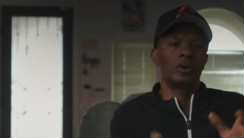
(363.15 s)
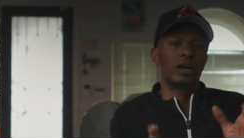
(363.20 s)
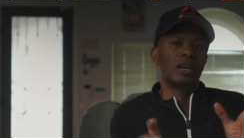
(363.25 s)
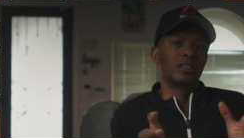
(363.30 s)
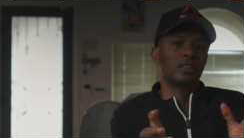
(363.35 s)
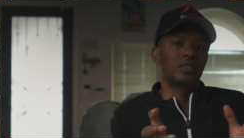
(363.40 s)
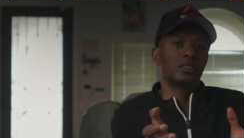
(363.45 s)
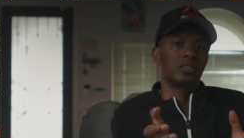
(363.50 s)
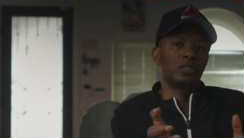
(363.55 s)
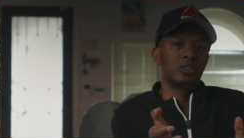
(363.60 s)

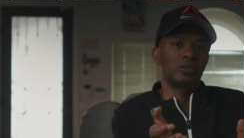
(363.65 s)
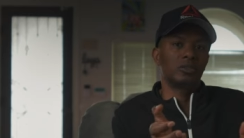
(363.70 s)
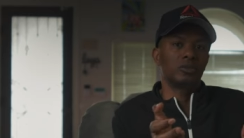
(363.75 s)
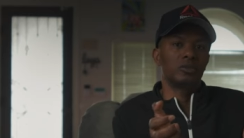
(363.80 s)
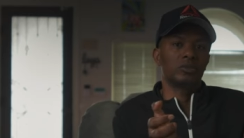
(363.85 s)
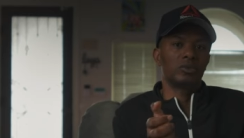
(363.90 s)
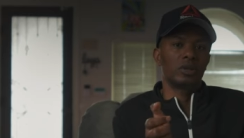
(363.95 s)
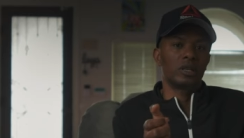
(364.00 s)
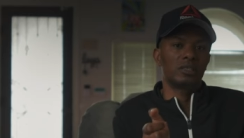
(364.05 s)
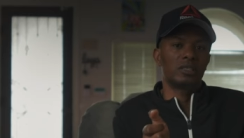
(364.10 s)
at least, you
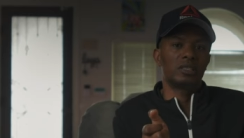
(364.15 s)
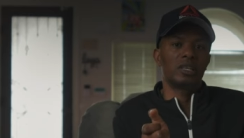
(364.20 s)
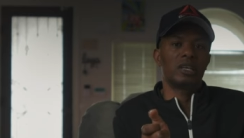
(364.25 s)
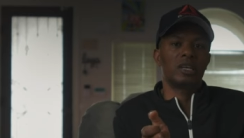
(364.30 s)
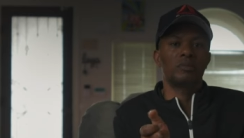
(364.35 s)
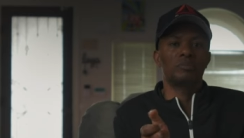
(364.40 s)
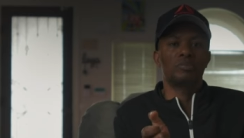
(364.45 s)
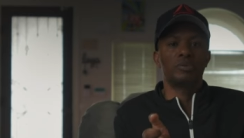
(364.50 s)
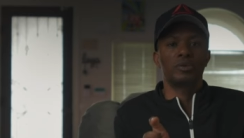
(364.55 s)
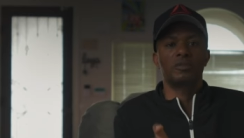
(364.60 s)
know, a
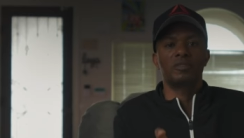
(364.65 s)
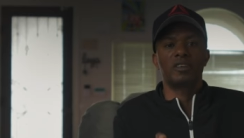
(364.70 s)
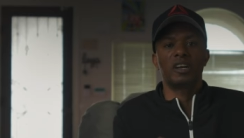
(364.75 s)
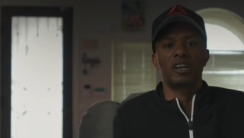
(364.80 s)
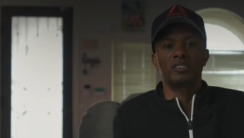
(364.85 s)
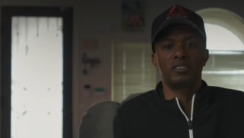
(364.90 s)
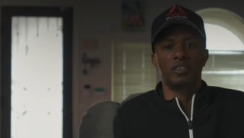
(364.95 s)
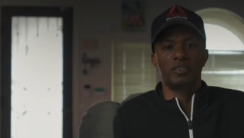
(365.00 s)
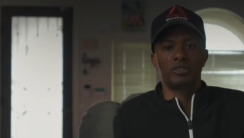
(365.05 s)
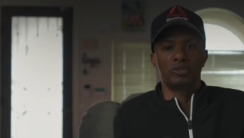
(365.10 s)
second point of
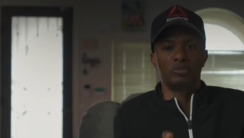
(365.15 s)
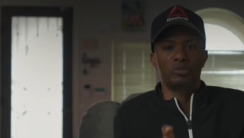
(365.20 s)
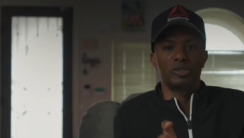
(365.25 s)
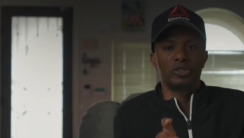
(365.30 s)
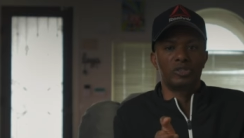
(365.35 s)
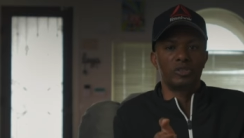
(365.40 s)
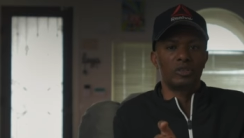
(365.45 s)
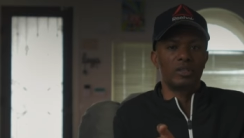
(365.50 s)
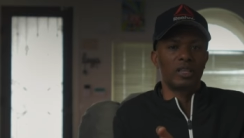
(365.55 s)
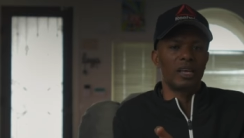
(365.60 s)
contact to make
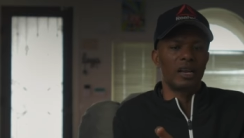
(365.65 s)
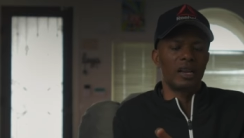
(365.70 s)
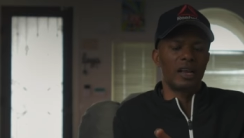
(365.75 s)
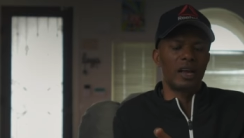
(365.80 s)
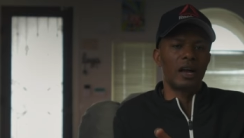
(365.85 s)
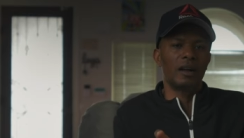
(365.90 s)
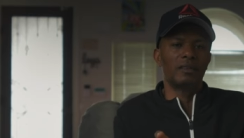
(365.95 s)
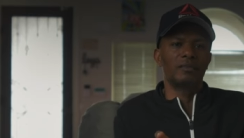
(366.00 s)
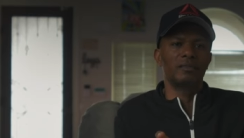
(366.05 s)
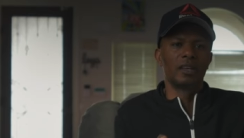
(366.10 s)
sure that I
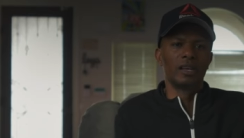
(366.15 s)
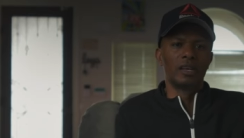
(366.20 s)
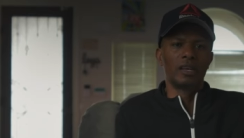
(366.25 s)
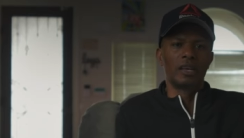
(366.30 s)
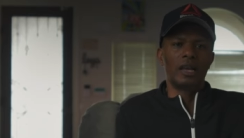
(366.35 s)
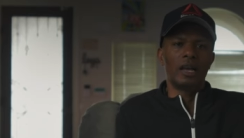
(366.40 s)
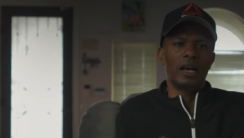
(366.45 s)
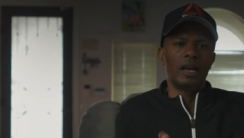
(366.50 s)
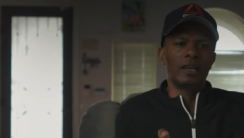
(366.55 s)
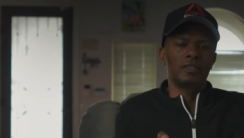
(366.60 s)
have
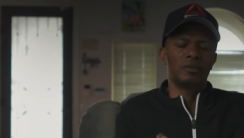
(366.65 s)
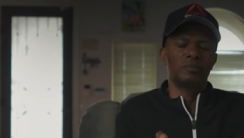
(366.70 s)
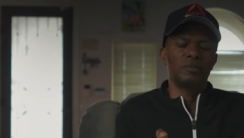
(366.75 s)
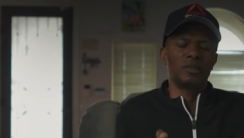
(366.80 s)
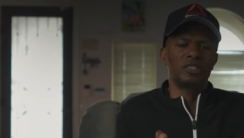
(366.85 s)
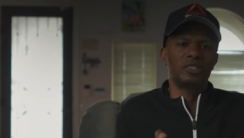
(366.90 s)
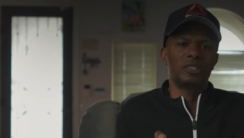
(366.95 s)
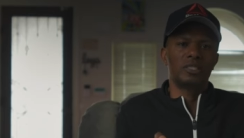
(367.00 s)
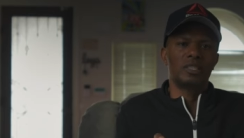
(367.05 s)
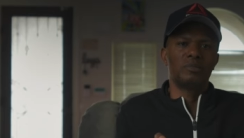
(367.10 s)
as
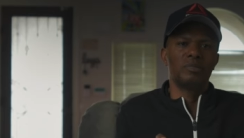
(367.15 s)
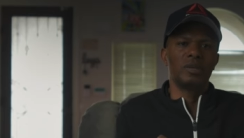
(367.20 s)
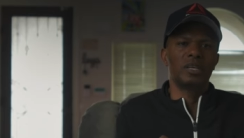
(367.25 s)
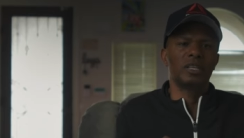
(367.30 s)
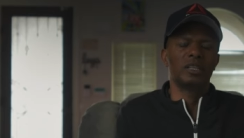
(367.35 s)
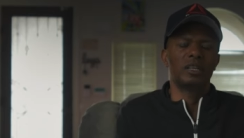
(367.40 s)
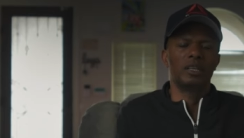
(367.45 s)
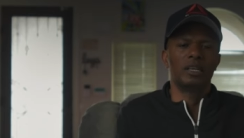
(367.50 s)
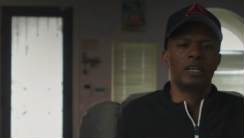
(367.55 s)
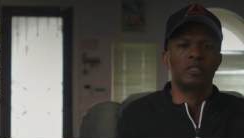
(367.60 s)
much
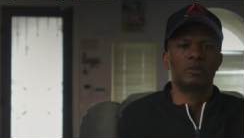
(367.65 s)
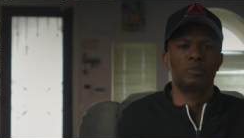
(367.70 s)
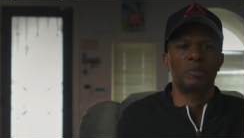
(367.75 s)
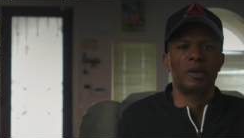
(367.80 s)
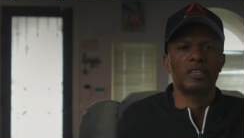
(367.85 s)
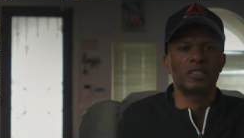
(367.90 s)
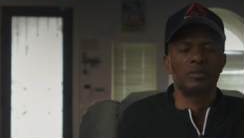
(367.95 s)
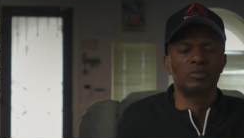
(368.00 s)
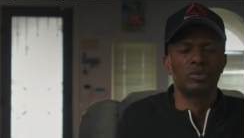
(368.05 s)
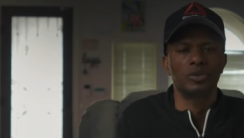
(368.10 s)
stability as
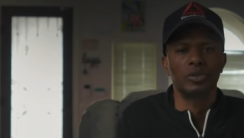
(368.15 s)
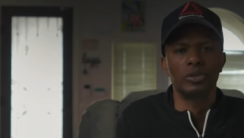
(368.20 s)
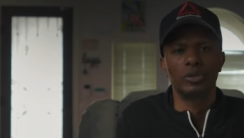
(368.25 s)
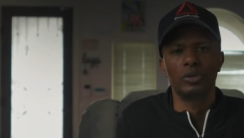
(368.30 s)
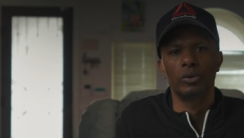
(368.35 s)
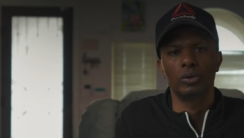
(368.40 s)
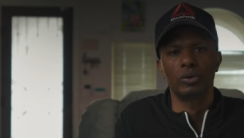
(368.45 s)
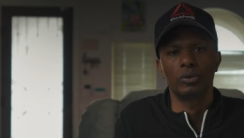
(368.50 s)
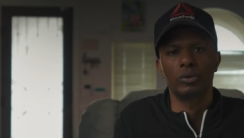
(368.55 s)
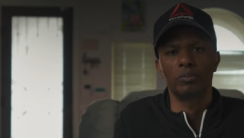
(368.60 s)
possible, you
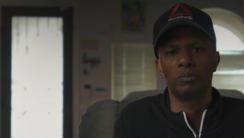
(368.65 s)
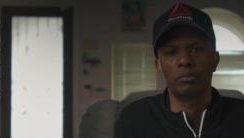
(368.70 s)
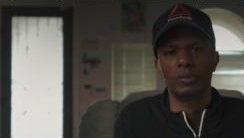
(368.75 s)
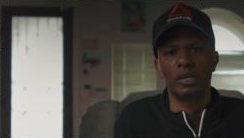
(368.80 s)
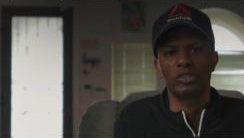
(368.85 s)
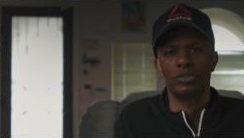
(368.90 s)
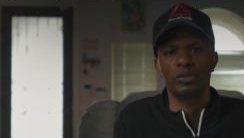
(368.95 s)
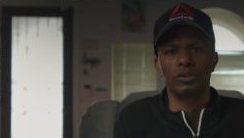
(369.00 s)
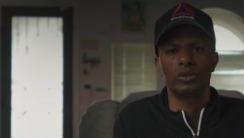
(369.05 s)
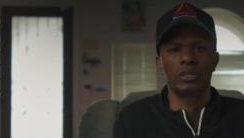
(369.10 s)
know, on my
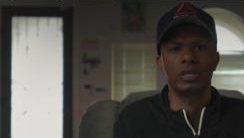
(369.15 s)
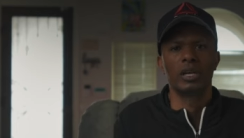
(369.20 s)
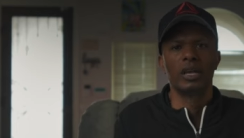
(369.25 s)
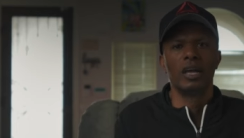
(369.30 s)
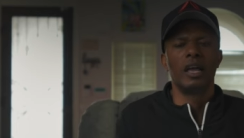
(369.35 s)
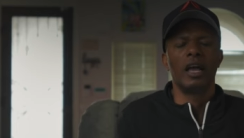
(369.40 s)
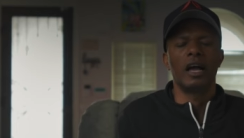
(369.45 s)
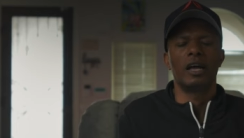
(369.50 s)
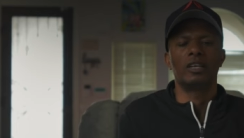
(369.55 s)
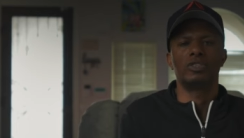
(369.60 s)
shooting.
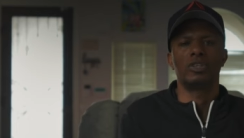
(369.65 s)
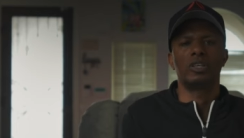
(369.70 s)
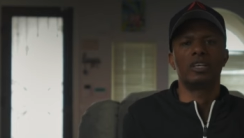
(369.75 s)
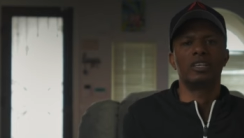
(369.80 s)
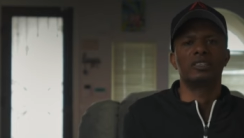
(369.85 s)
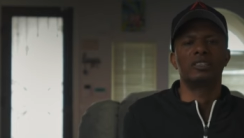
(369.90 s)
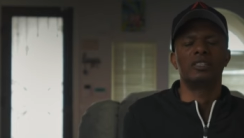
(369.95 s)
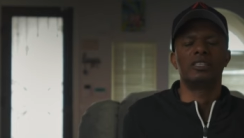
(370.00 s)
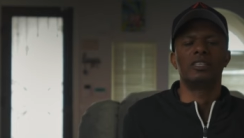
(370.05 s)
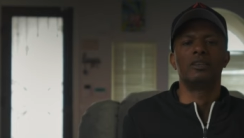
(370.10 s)
As you
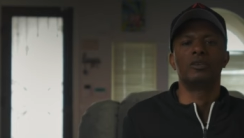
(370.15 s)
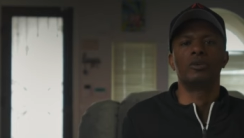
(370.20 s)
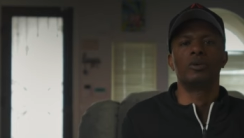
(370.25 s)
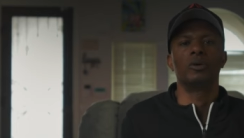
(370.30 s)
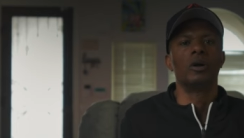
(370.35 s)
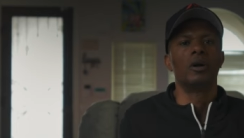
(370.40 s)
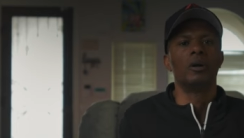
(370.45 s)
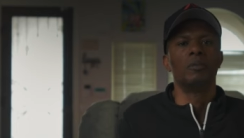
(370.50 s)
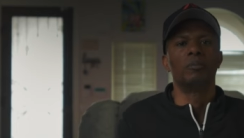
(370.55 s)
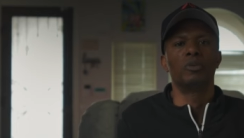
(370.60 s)
can see, you know,
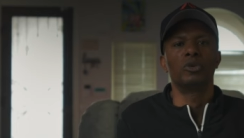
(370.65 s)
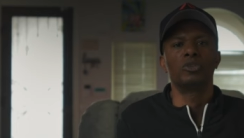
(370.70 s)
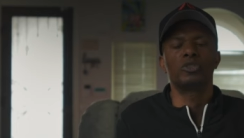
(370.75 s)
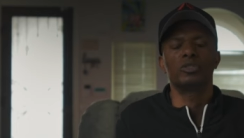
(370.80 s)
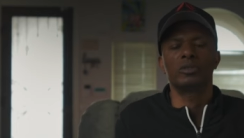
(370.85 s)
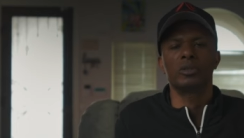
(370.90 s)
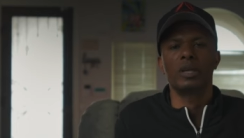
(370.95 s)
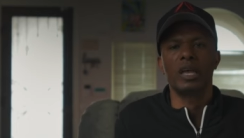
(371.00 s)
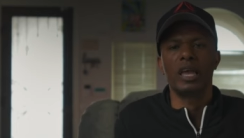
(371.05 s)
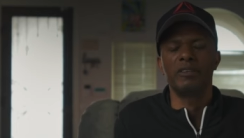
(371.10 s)

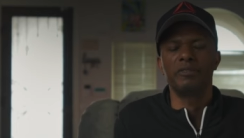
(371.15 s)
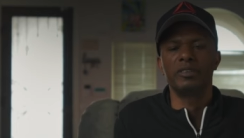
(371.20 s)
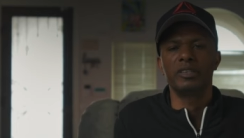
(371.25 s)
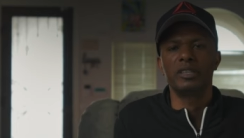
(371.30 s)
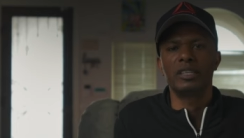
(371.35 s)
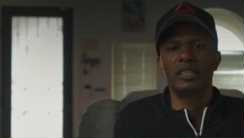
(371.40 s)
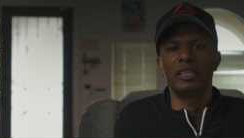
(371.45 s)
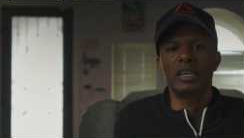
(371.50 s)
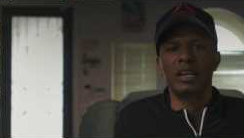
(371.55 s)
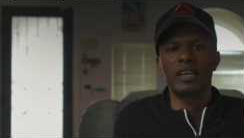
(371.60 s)
most
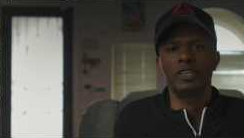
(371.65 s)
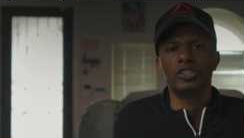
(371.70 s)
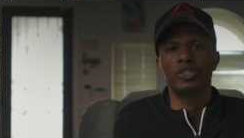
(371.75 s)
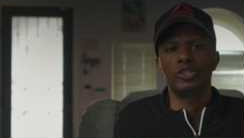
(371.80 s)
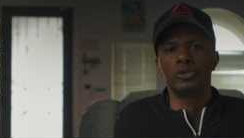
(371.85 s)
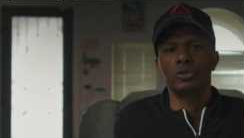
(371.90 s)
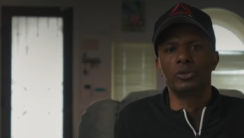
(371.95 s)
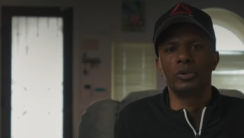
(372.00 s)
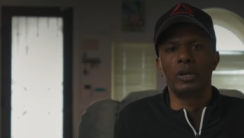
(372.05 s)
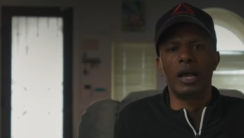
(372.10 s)
everything that I
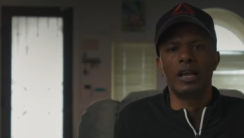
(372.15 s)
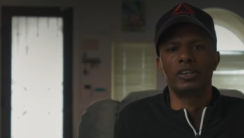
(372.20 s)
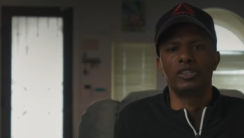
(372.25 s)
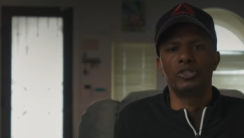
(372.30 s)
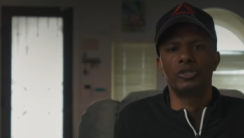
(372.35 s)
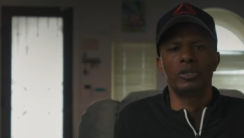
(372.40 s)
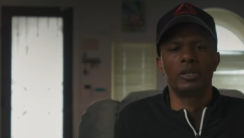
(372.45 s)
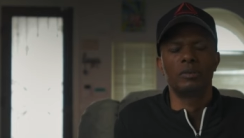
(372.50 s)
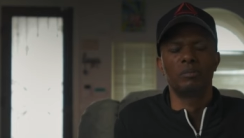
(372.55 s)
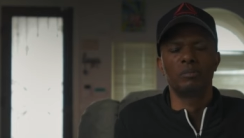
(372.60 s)
shoot, I shoot it